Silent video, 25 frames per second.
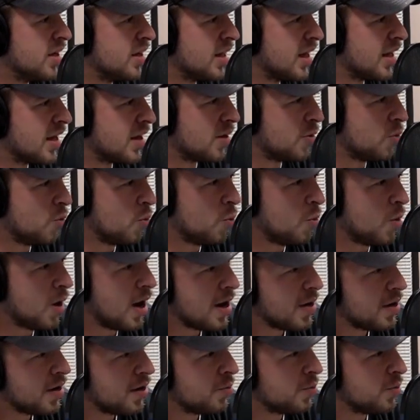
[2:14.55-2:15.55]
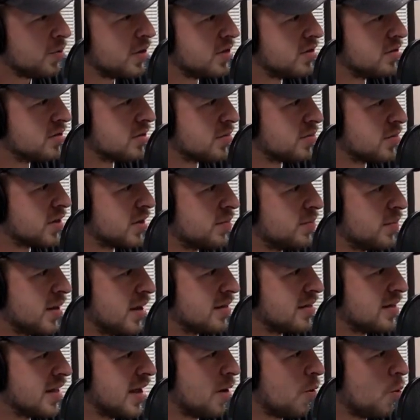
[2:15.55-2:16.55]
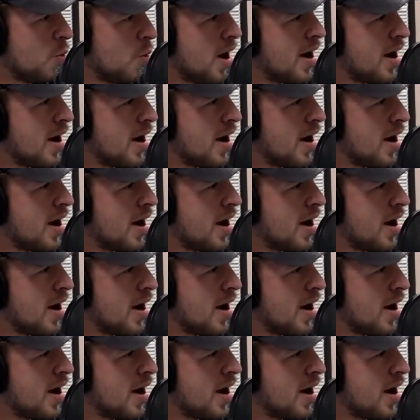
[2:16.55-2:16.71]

Like, why don't we do something about that?